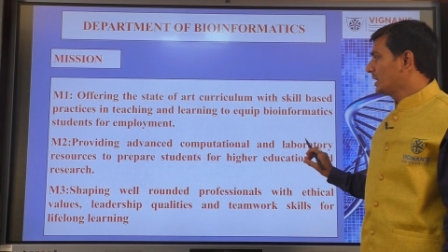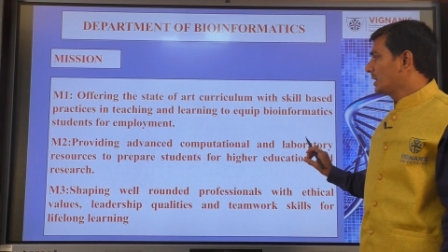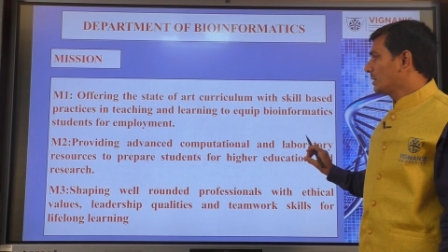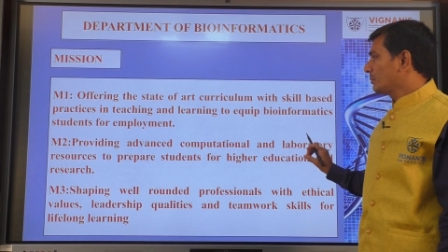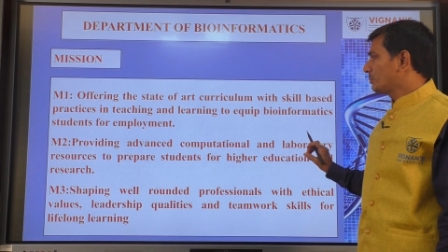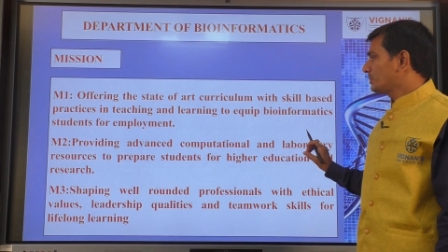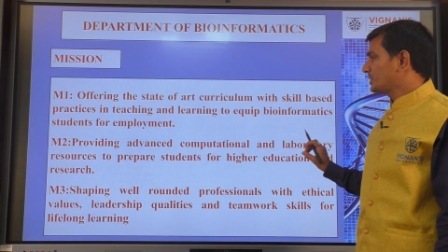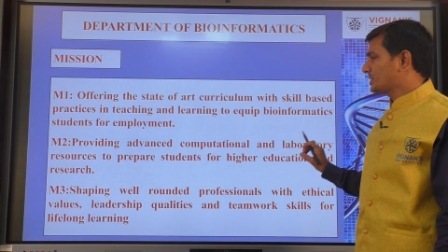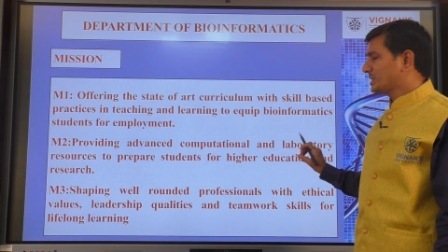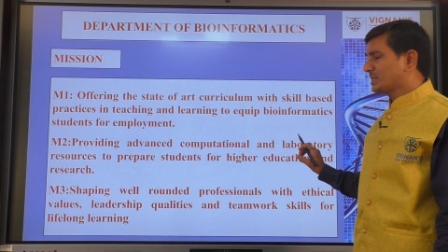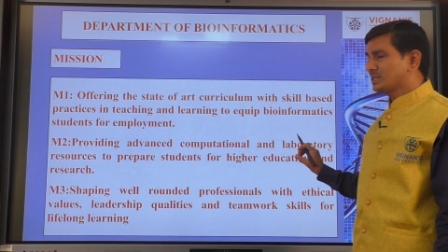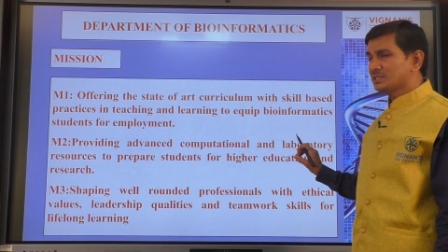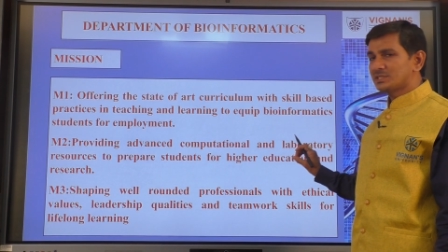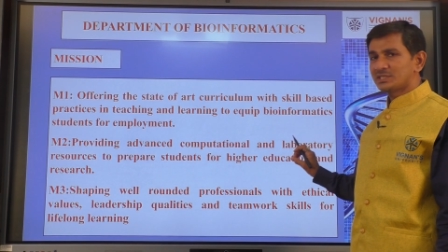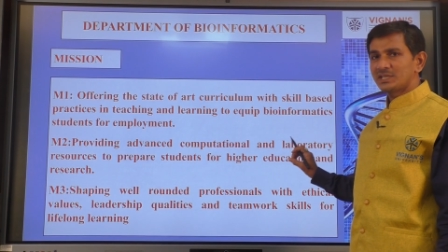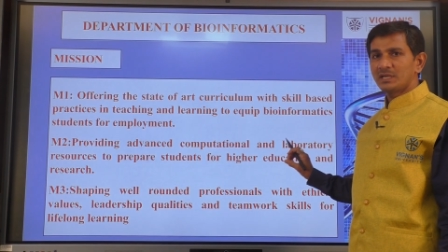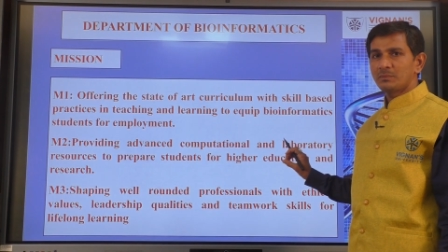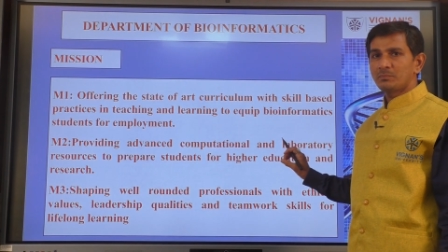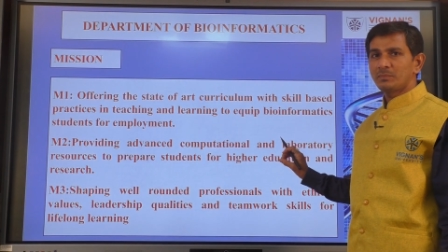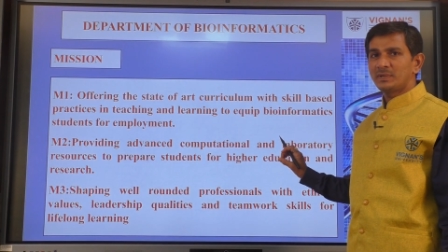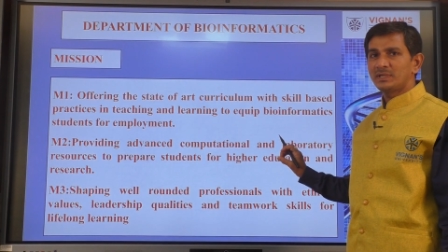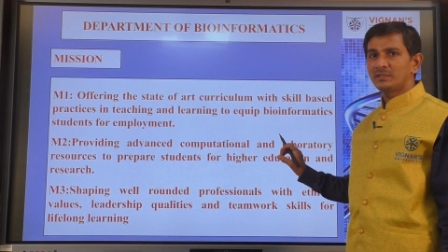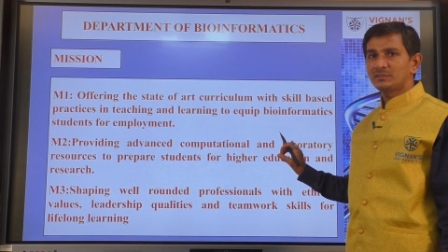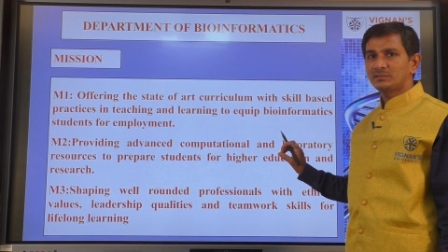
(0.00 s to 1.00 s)
Mission
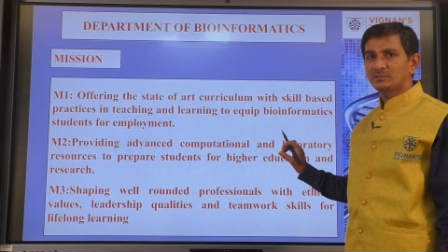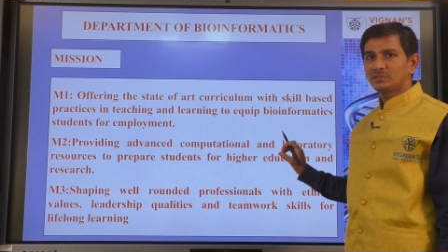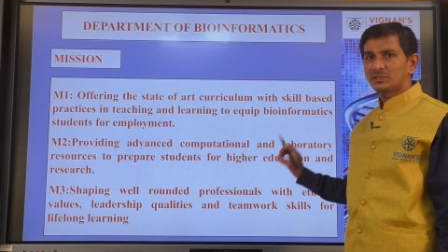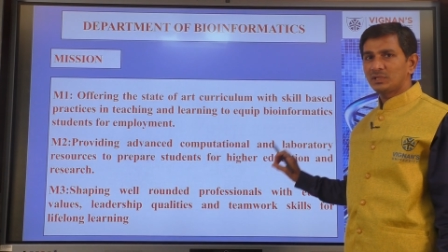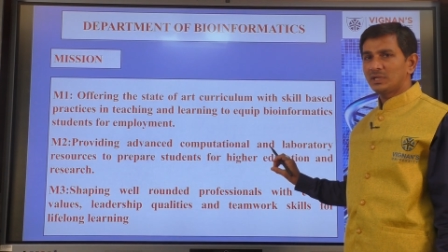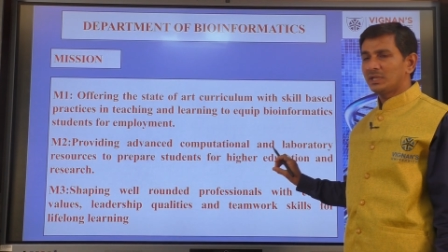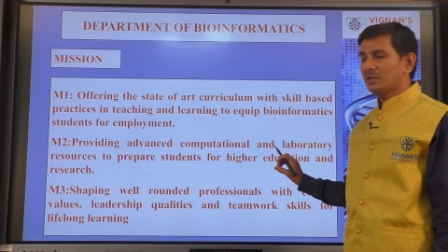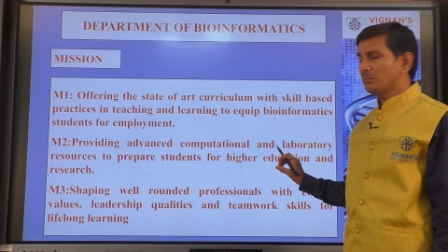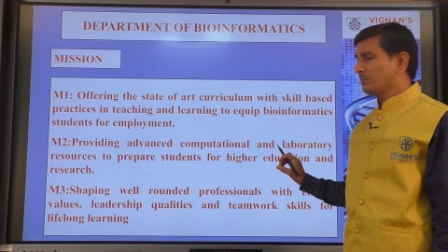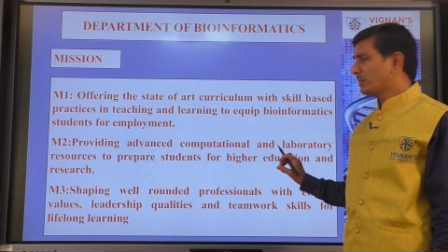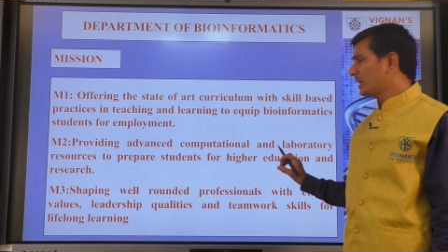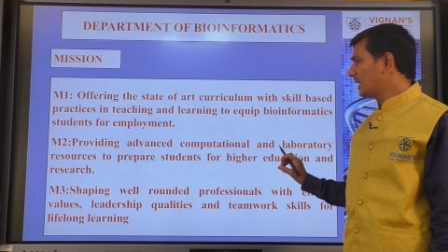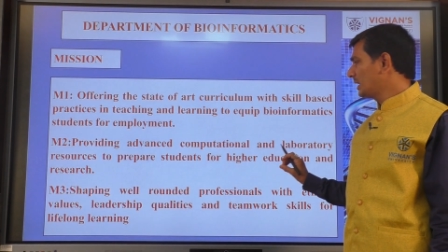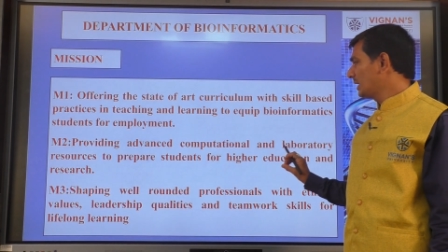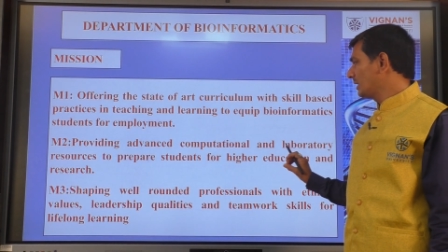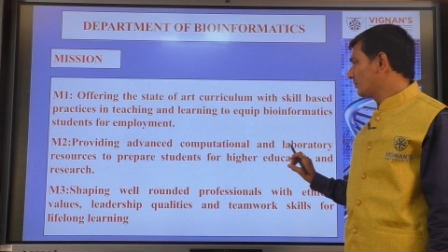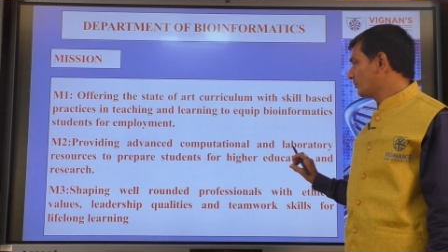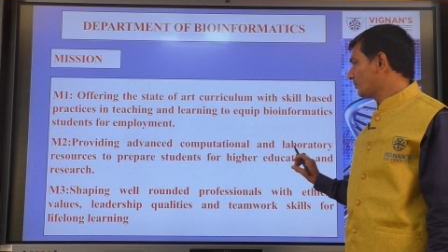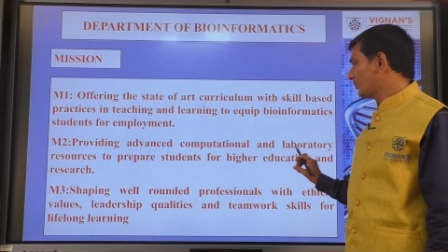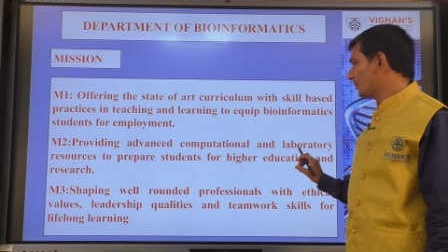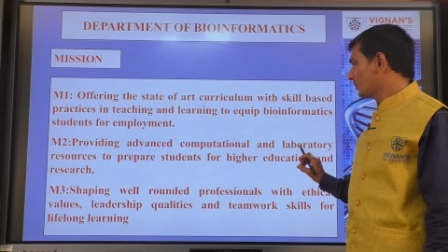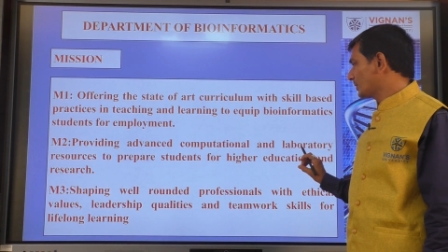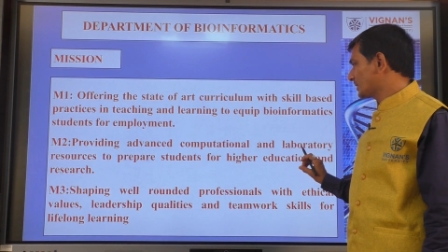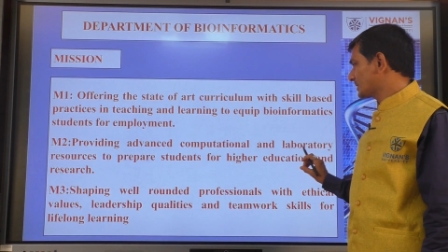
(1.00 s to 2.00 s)
statement 3 mainly
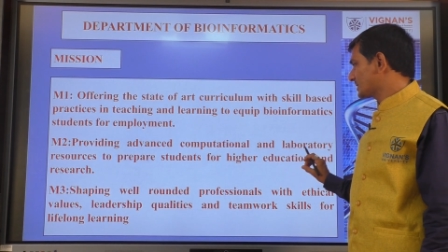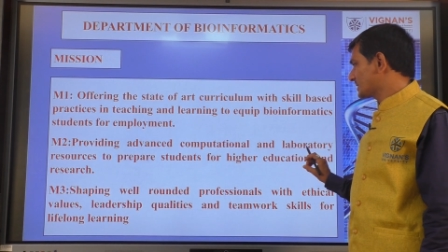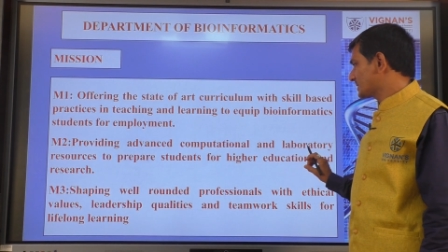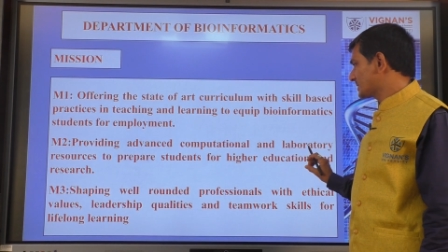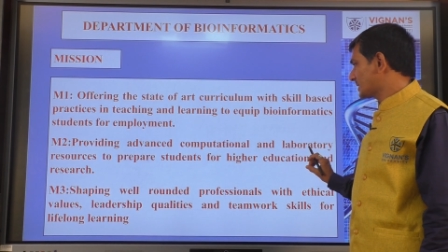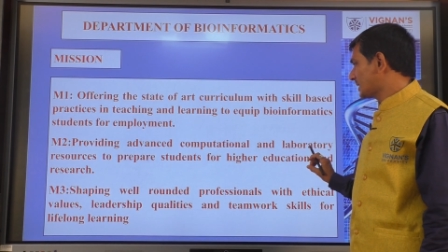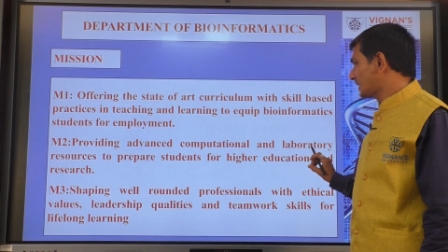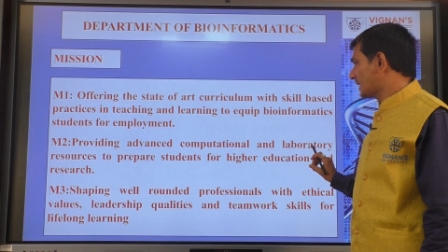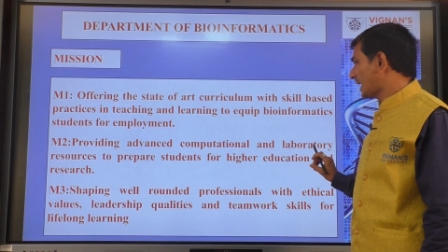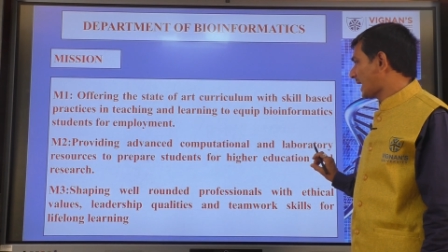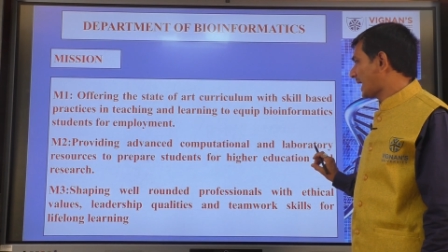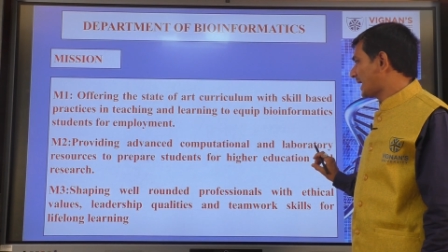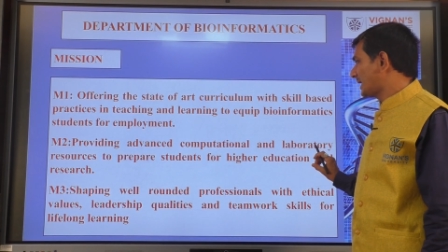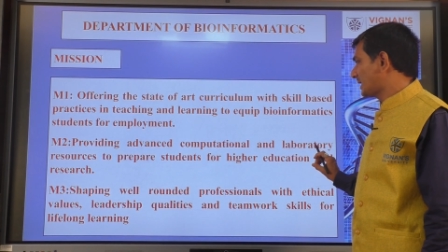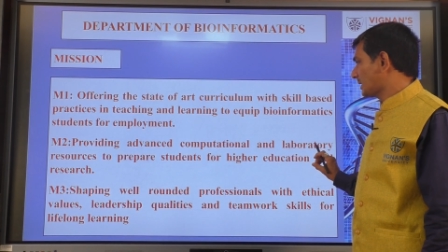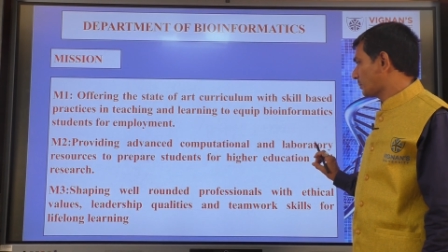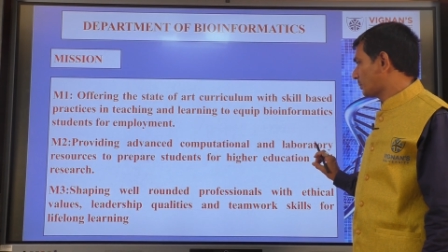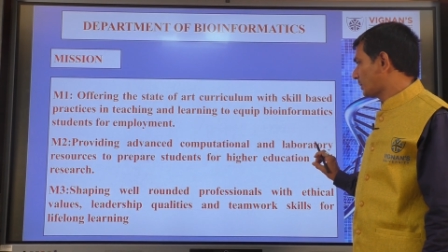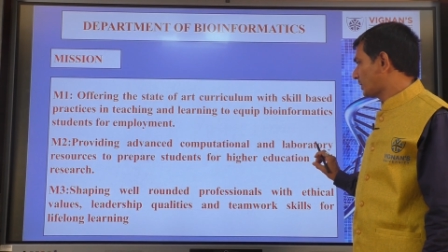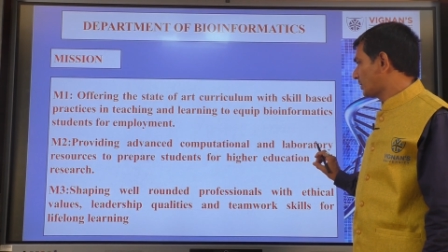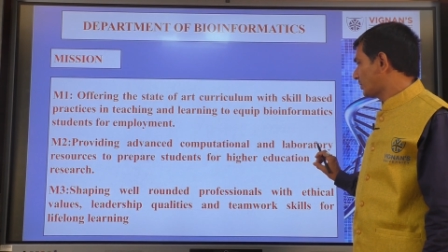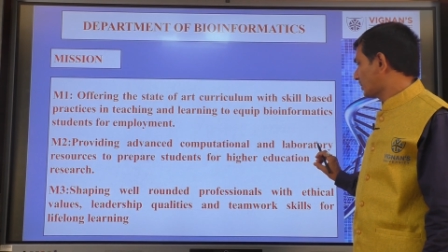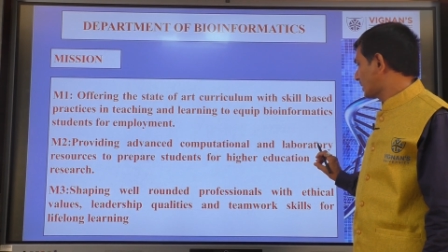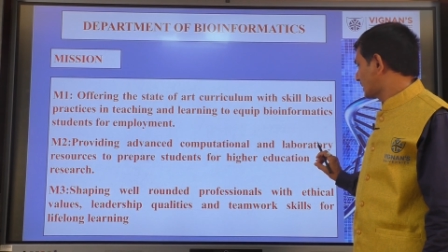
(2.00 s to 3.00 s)
focuses on
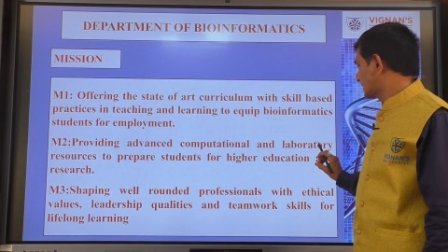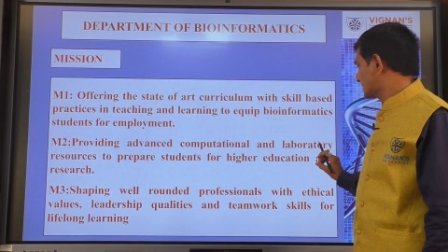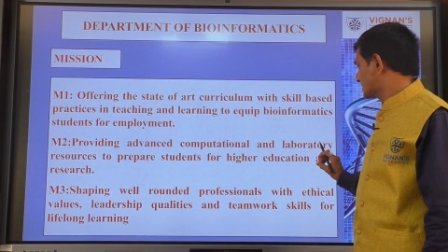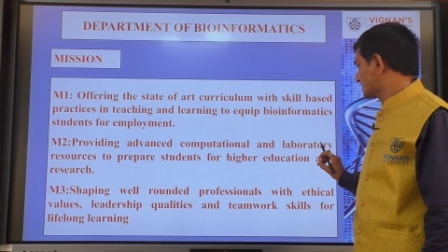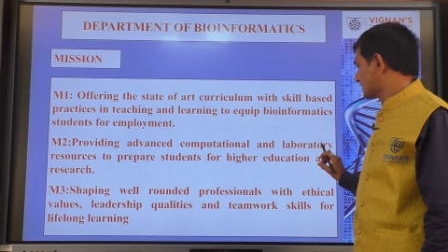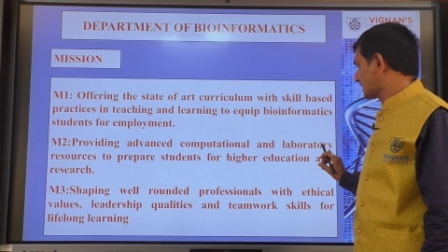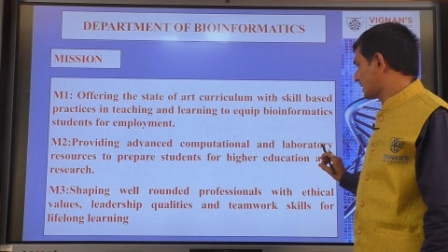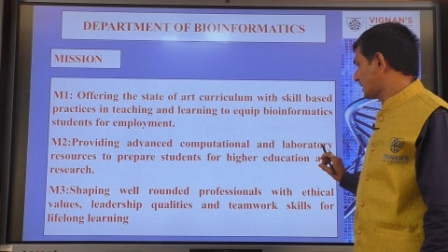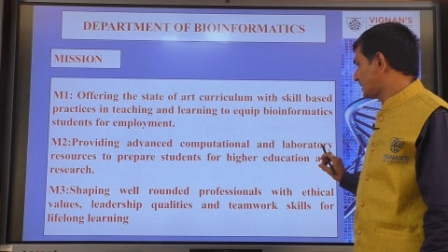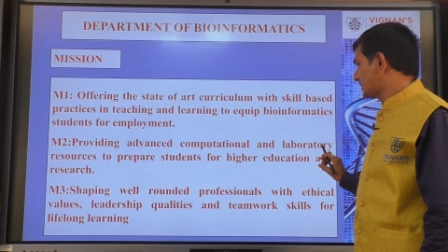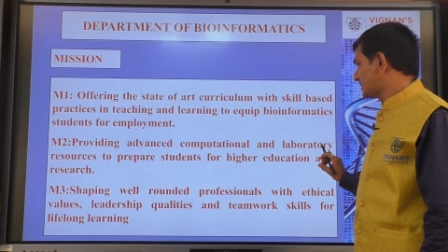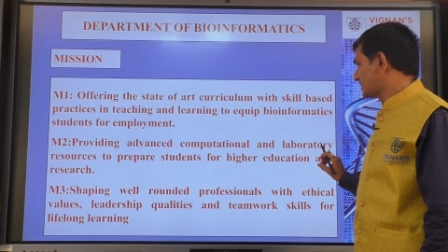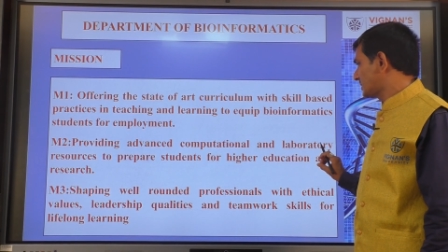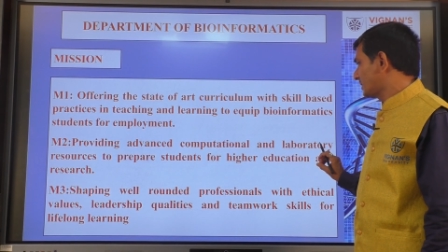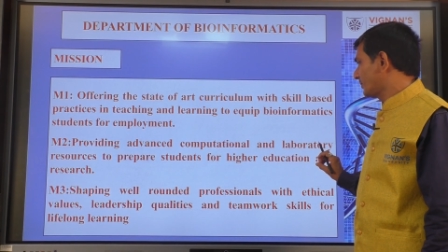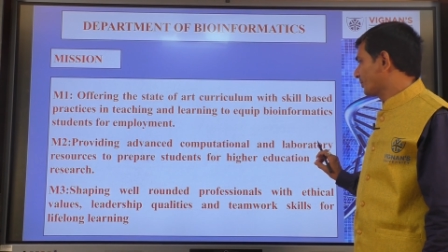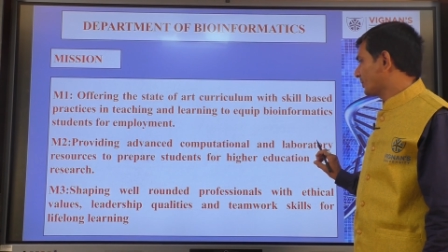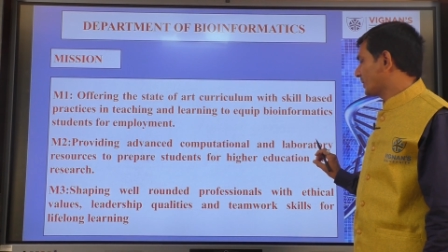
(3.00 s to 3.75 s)
entrepreneurial skills